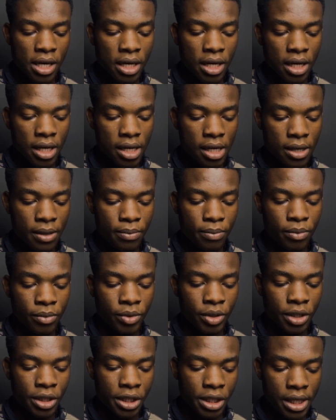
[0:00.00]

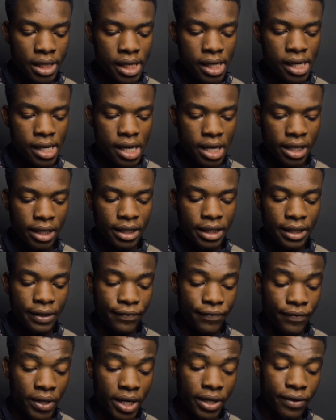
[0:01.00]

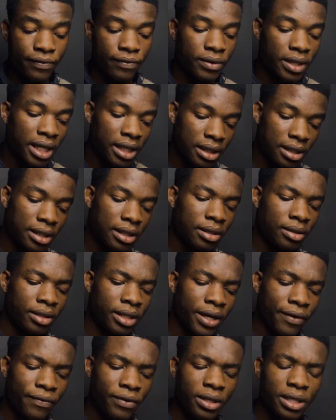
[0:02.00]
G85, that's
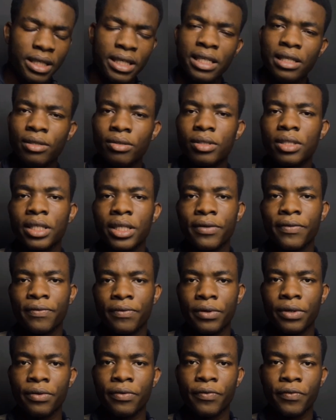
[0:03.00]
definitely
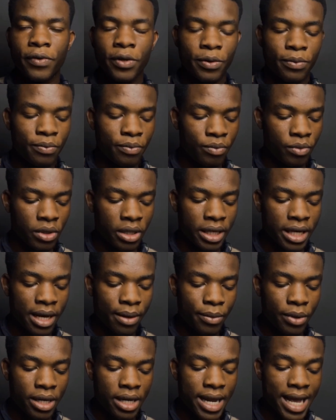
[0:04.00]
different from the
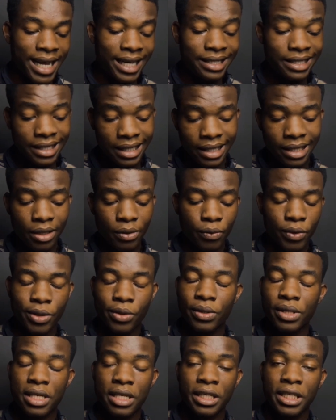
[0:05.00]
Camon 18, which
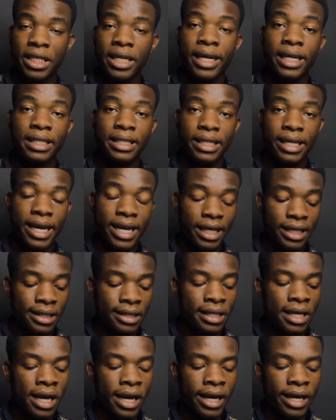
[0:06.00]
is the
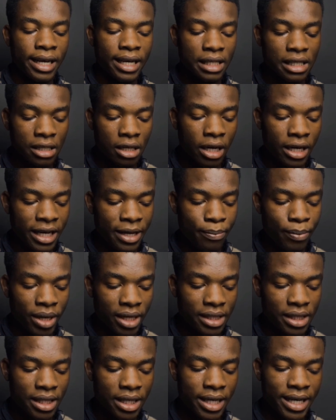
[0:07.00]
G88. It's slightly
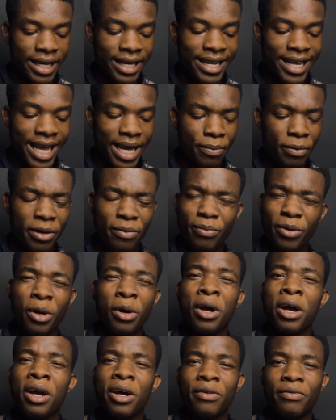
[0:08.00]
better in gaming,
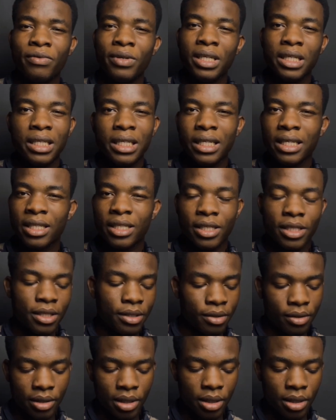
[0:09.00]
but really it's